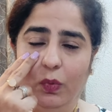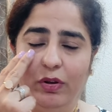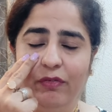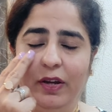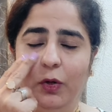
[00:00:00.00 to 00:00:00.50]

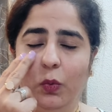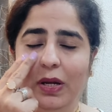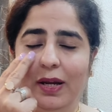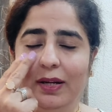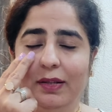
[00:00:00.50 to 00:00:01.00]
What if I
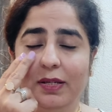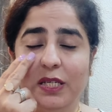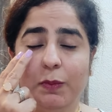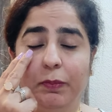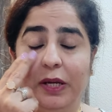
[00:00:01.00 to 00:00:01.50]
don't let
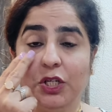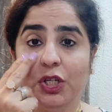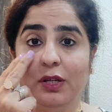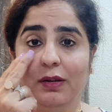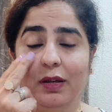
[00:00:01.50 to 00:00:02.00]
this
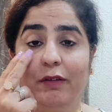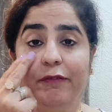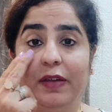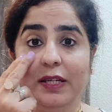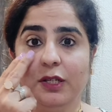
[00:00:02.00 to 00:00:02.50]
pressure
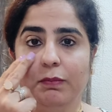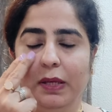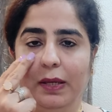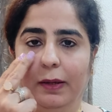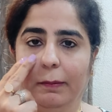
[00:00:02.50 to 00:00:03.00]
affect
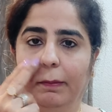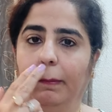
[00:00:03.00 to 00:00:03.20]
me?